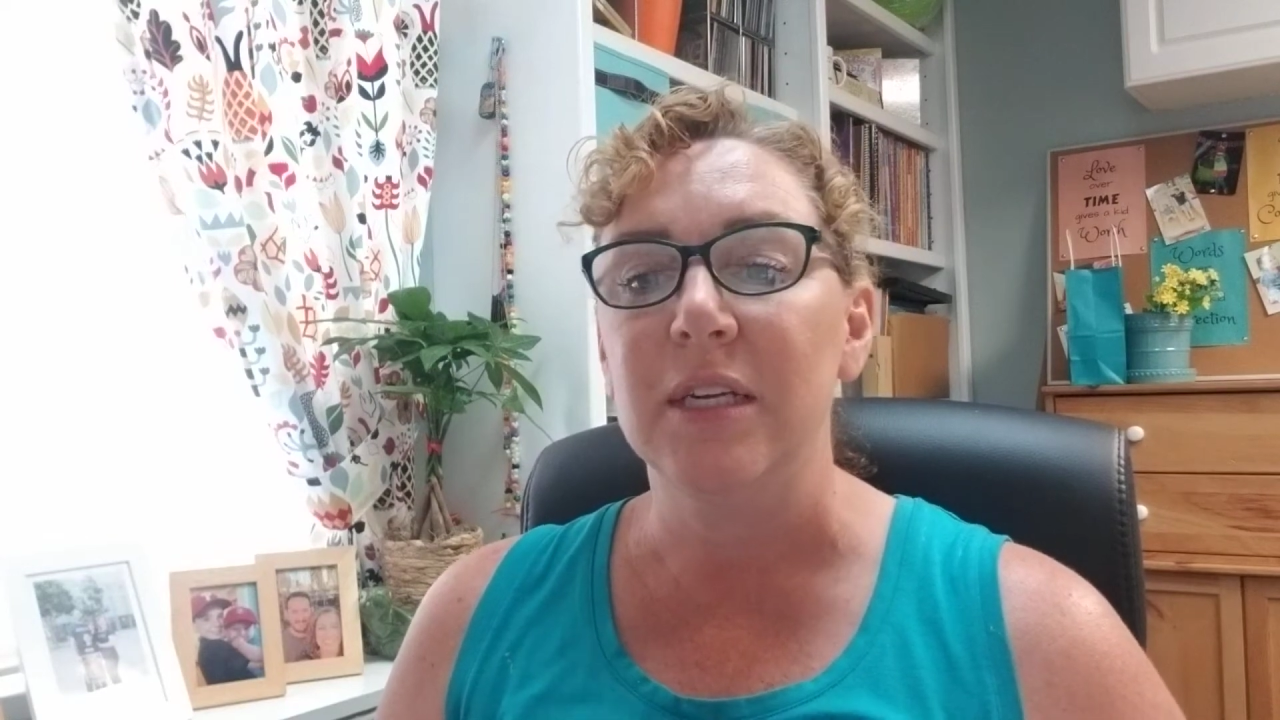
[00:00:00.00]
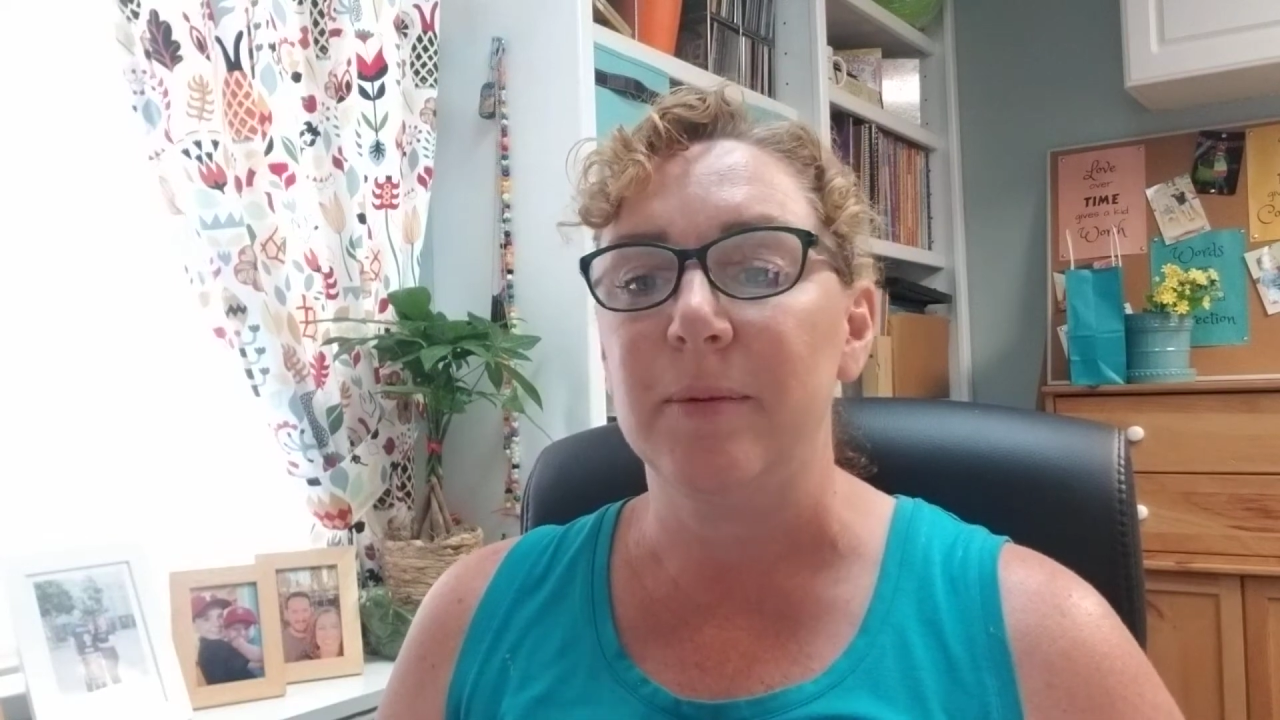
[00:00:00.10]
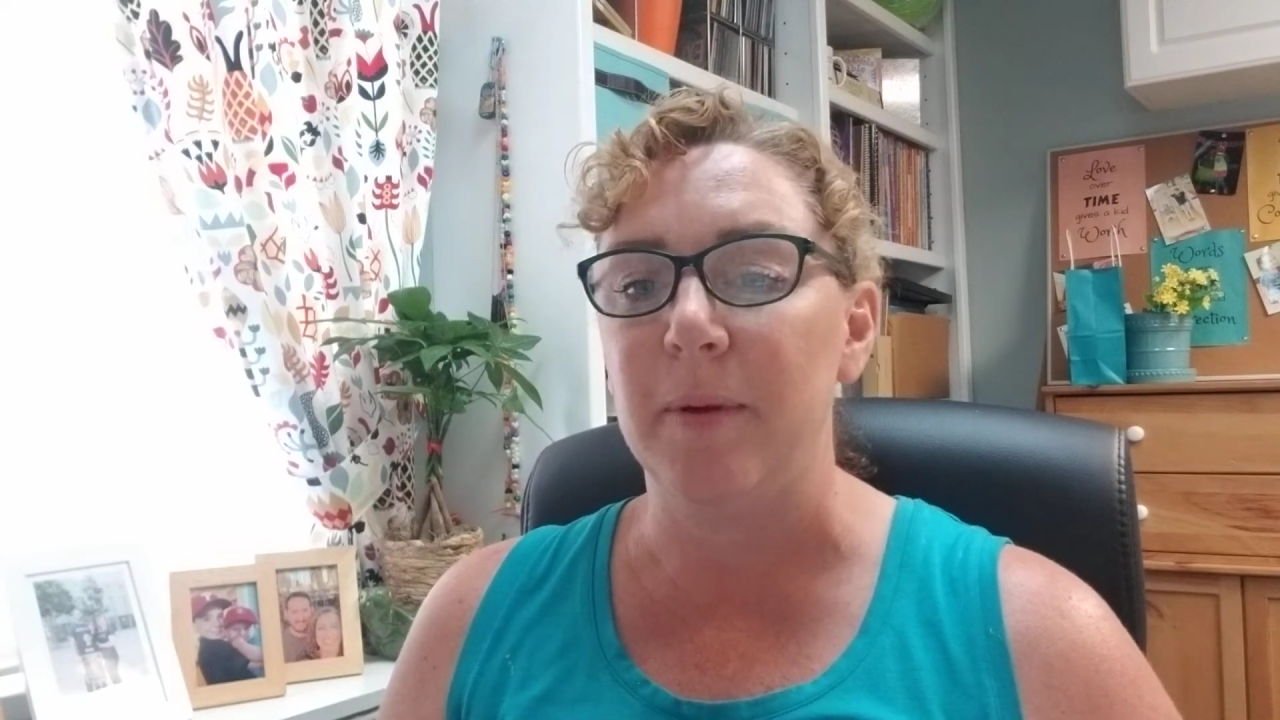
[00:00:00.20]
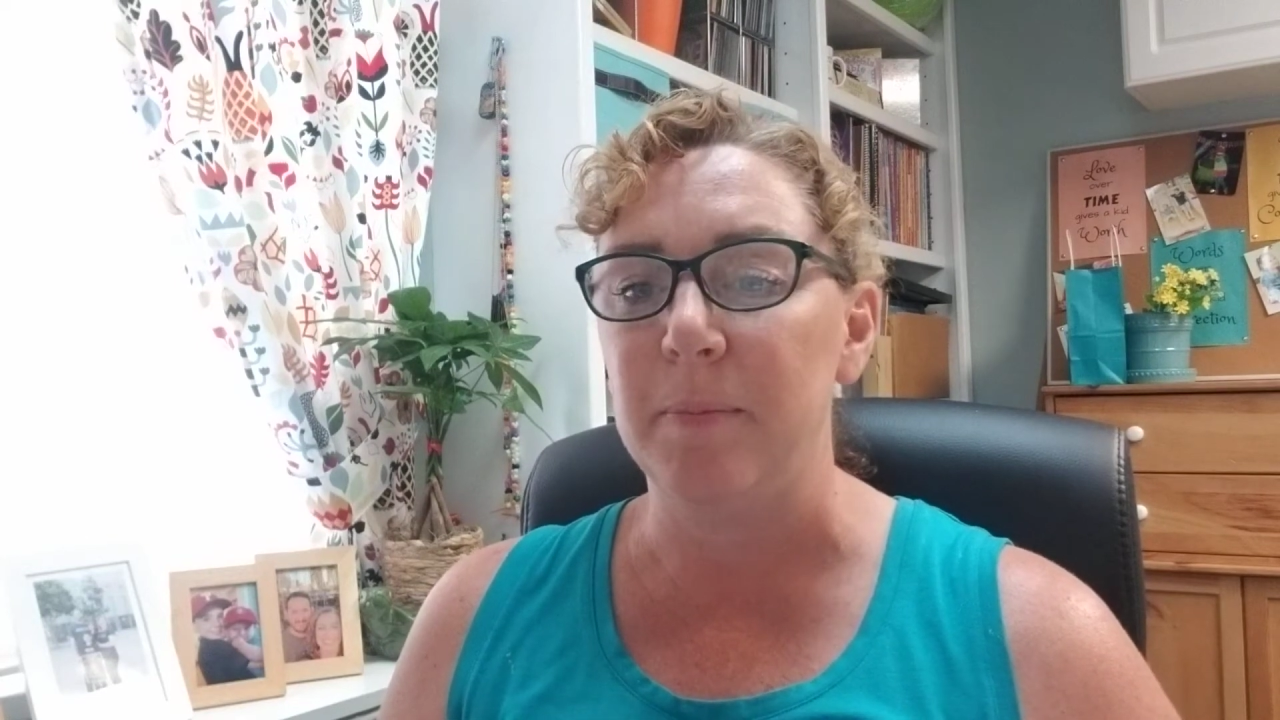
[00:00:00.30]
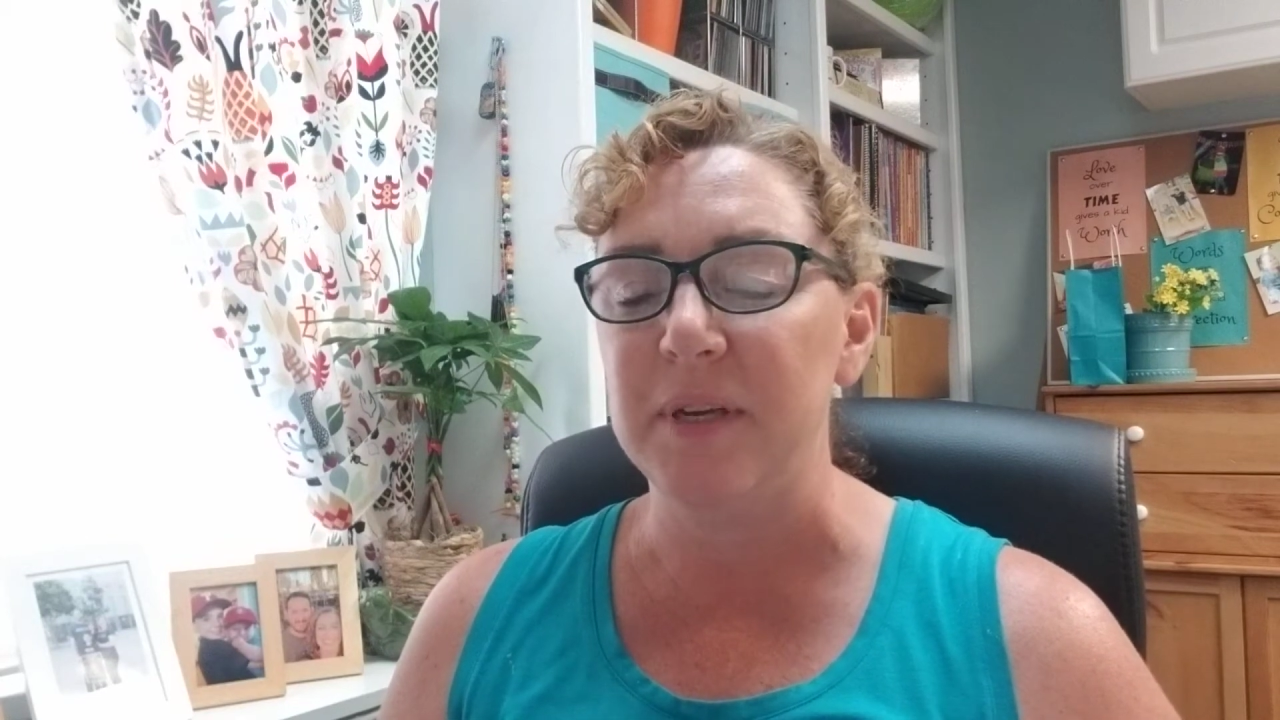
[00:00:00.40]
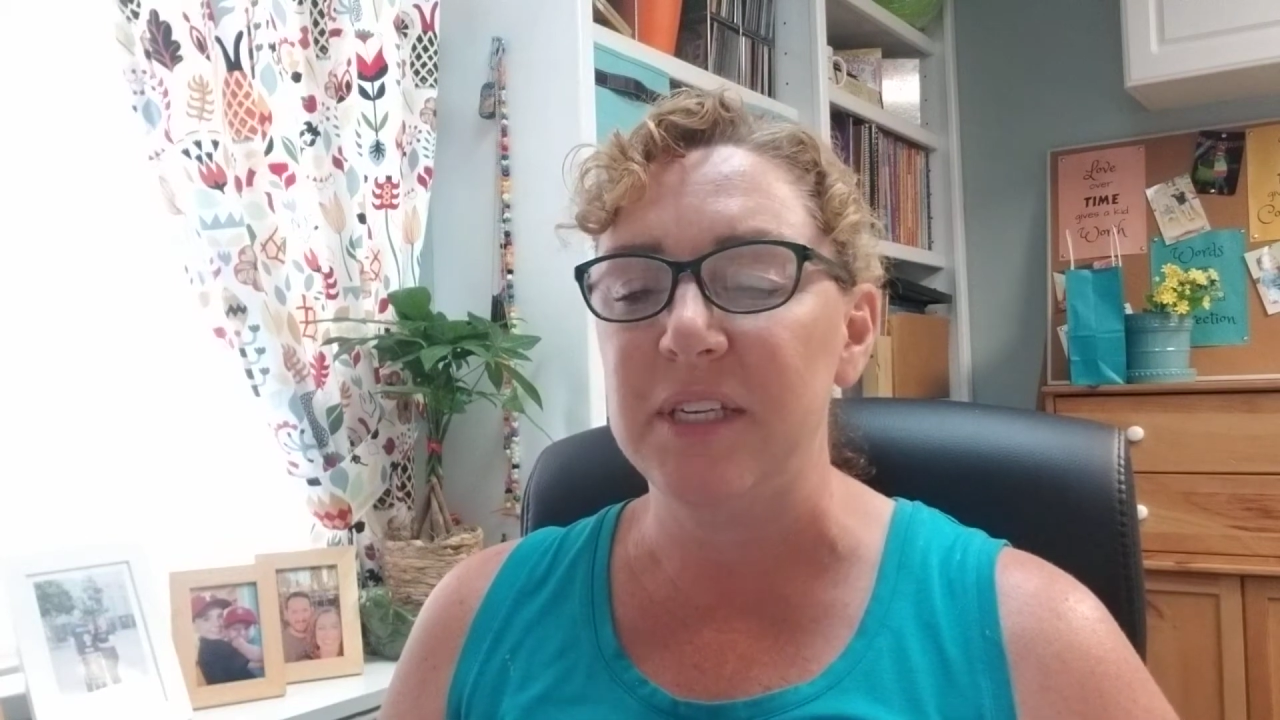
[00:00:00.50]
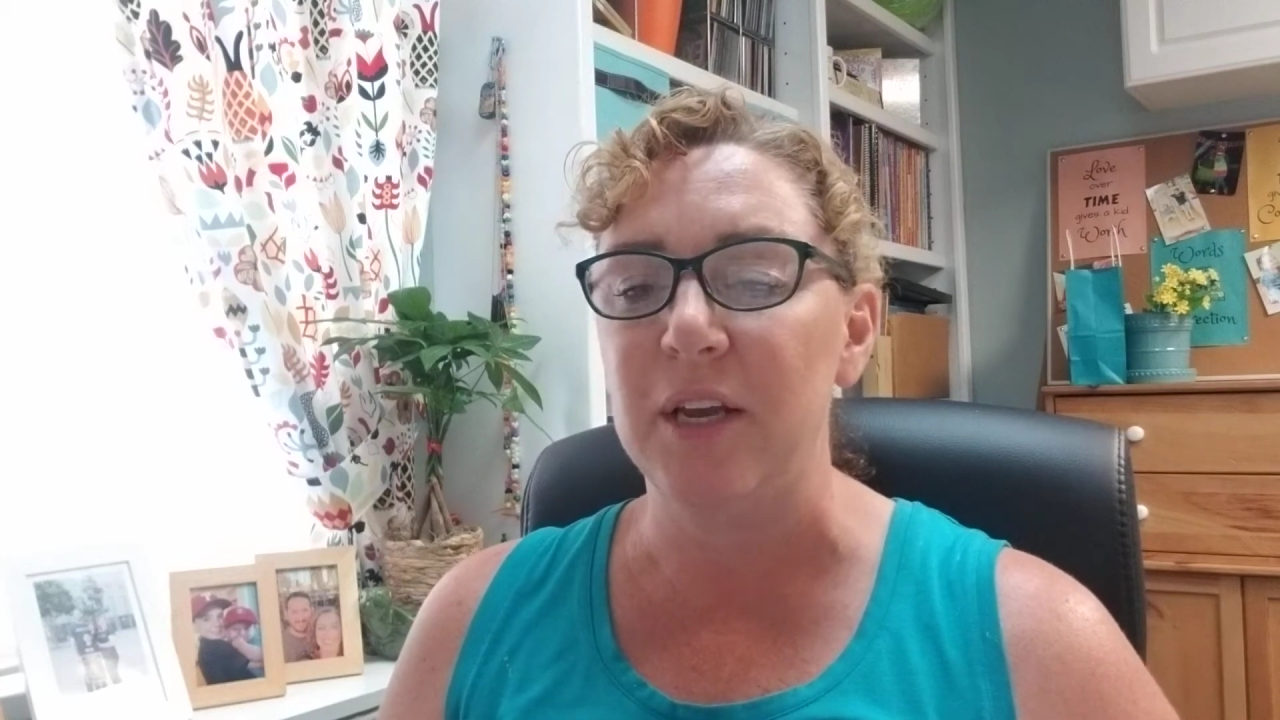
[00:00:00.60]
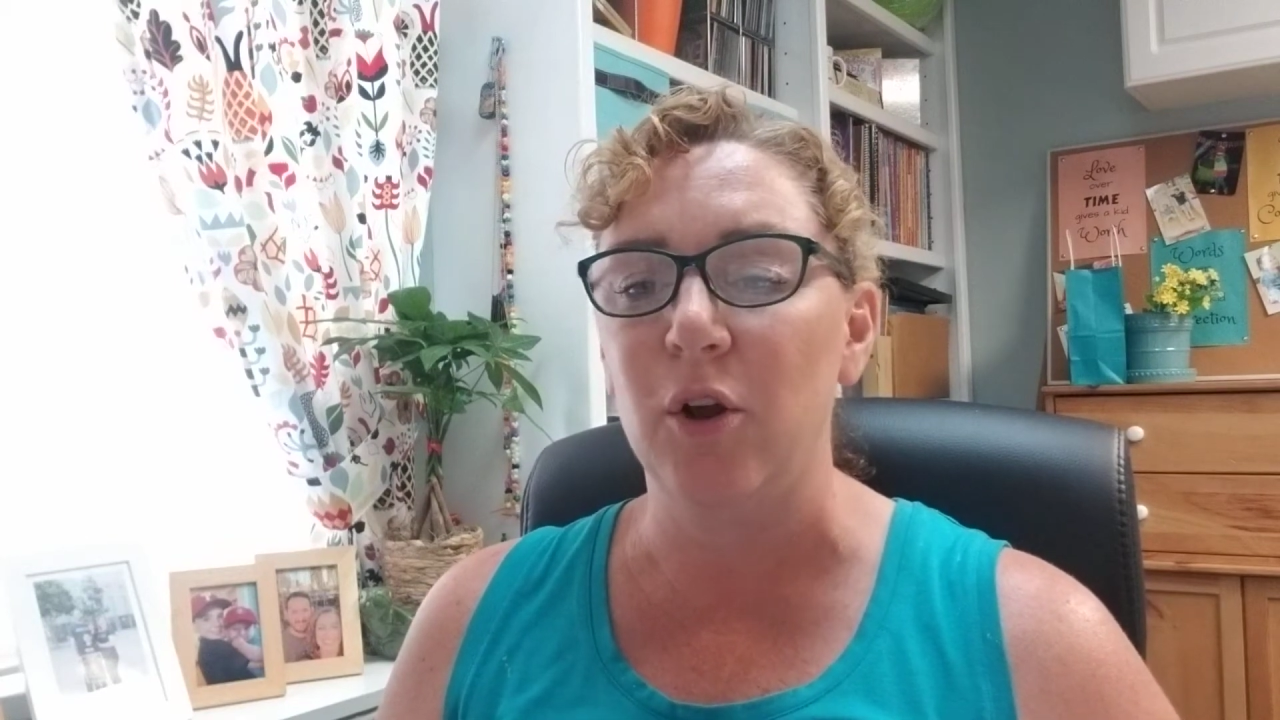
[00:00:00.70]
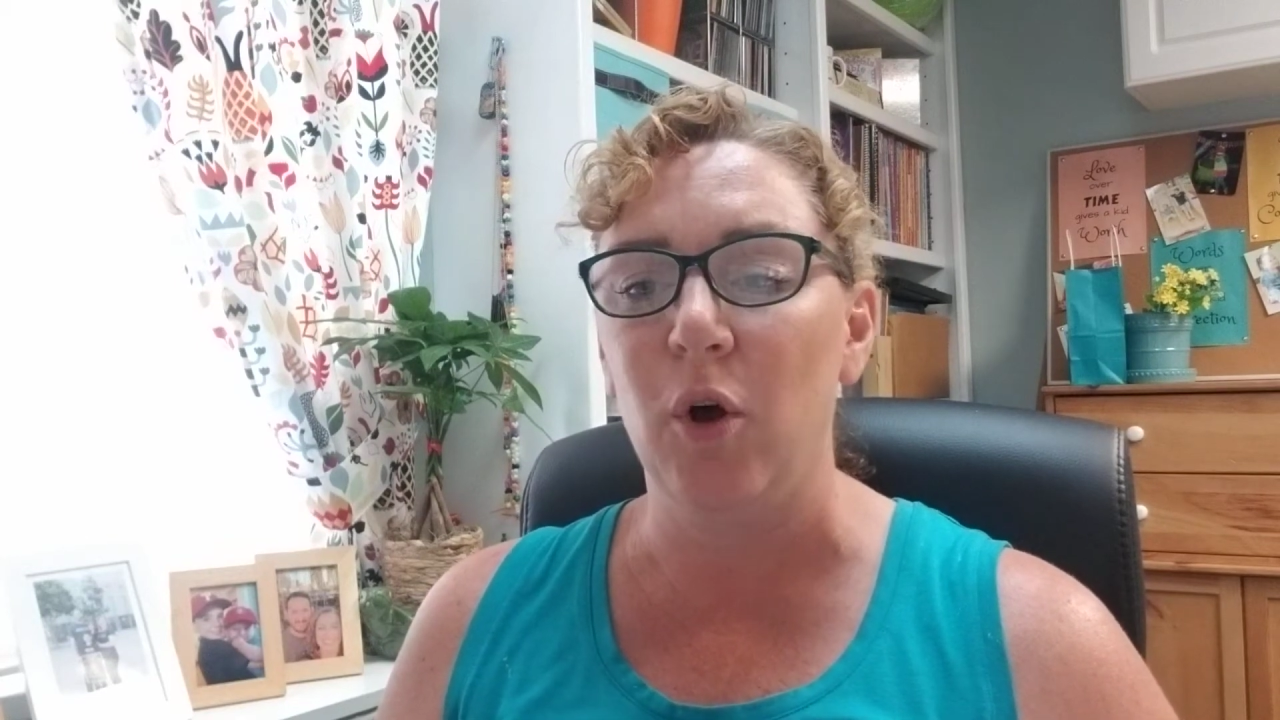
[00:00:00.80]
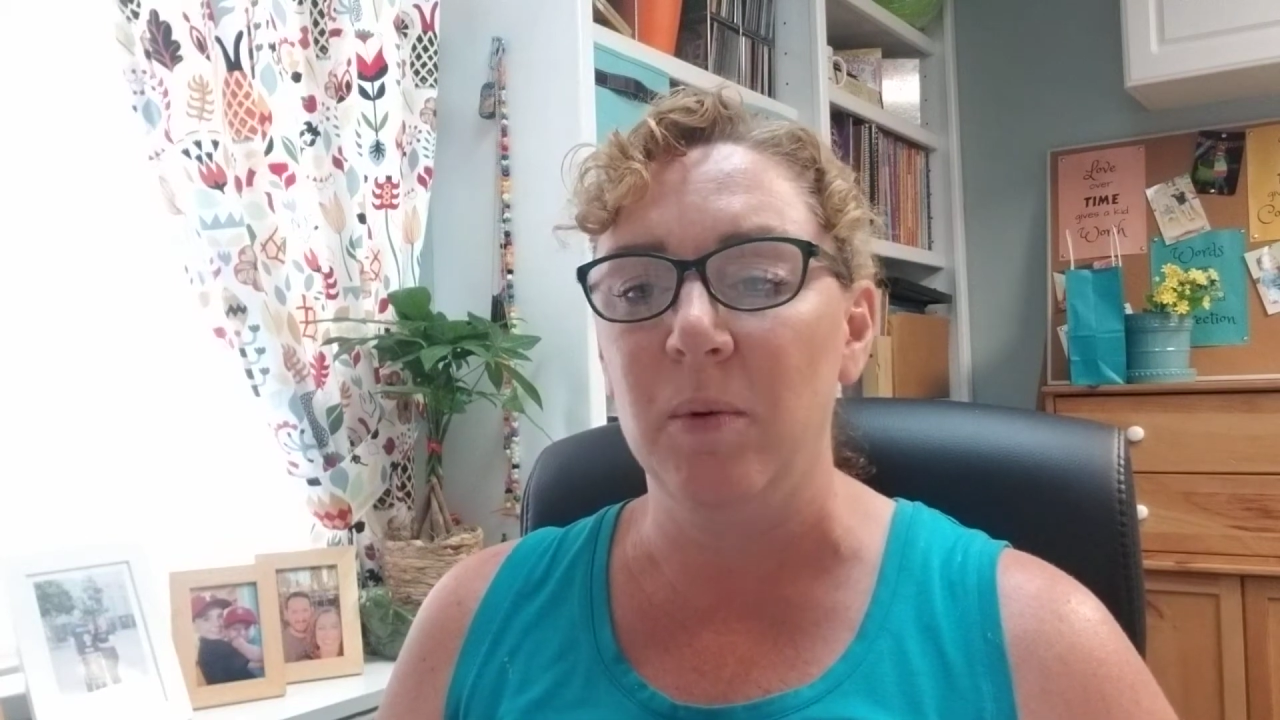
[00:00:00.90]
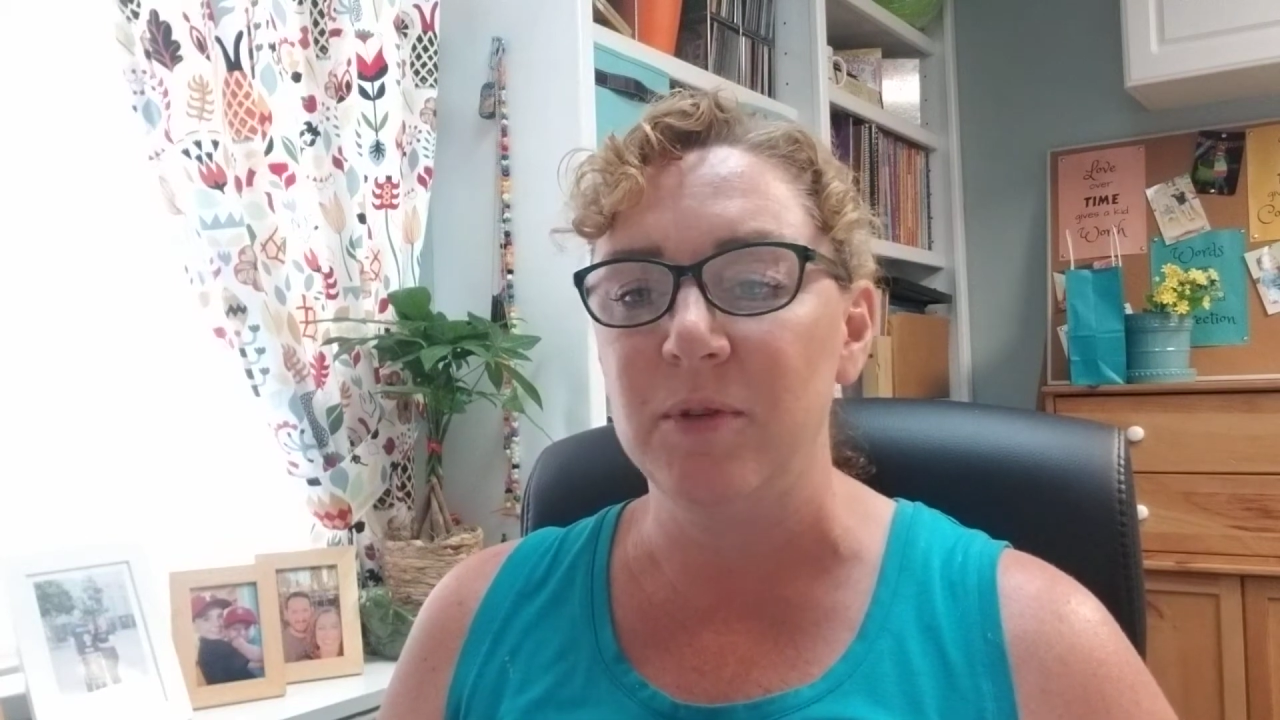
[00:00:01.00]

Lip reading: to be busy at home,